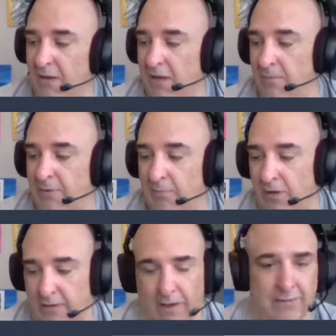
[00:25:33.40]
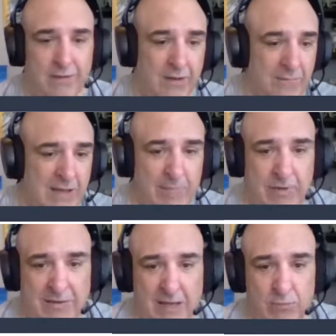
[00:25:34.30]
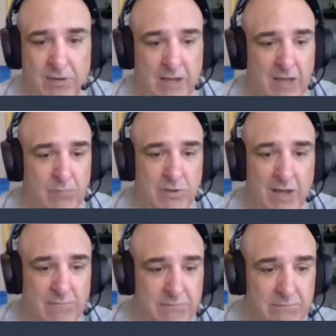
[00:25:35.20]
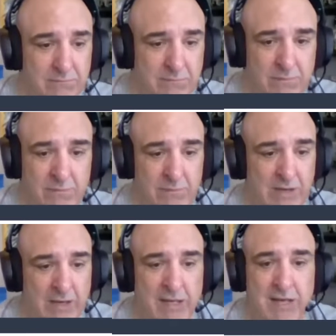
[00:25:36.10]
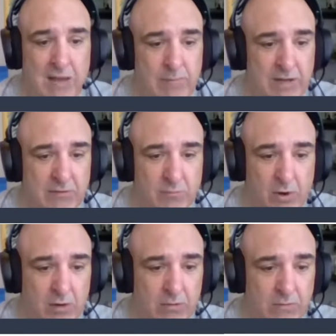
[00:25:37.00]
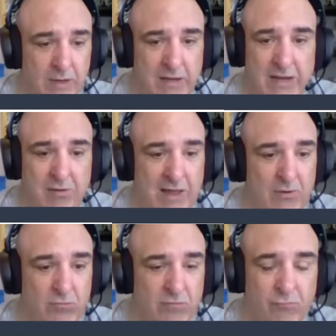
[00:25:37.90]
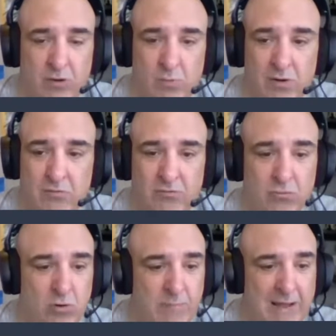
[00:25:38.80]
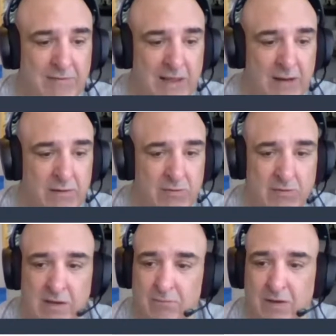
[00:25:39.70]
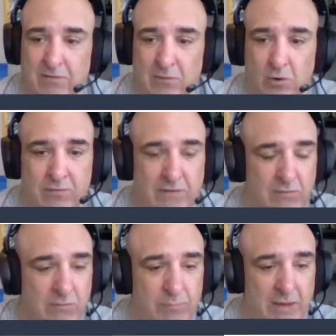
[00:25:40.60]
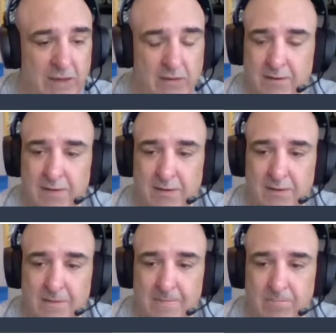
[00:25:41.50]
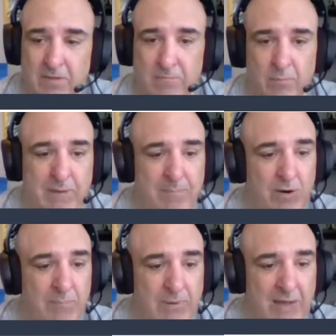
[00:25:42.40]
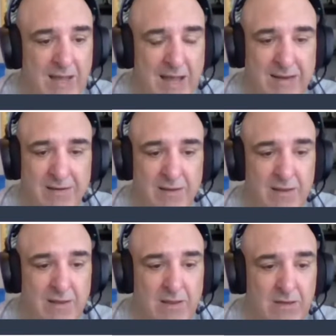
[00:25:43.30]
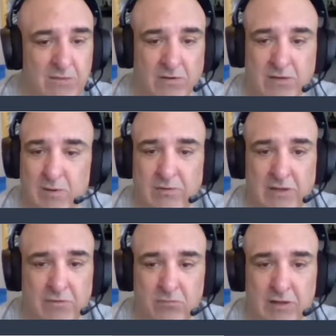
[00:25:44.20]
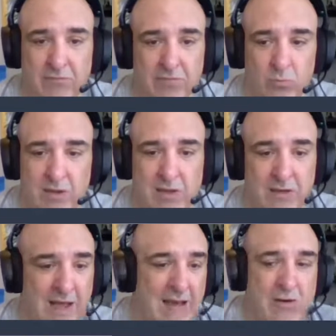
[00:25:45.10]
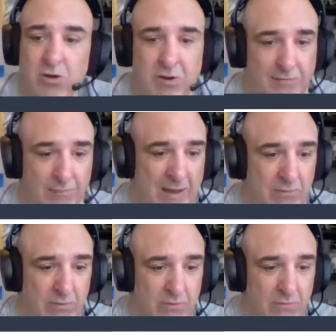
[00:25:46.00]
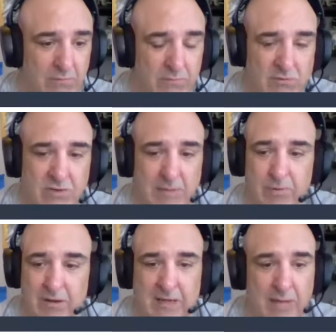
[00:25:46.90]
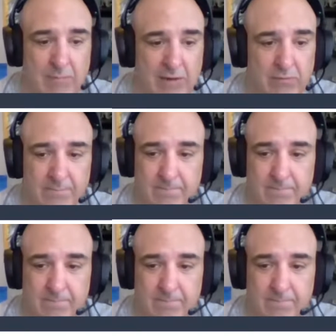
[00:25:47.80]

and people are like, "Oh, I can't bet that a week ahead. We got in-game betting tomorrow." And then the line goes to 41 because the quarterback's out and the defense and offenses look bad. Like, but people aren't betting on Sunday, Monday, Tuesday for the week. I know you don't have a bankroll when you can't bet a game out.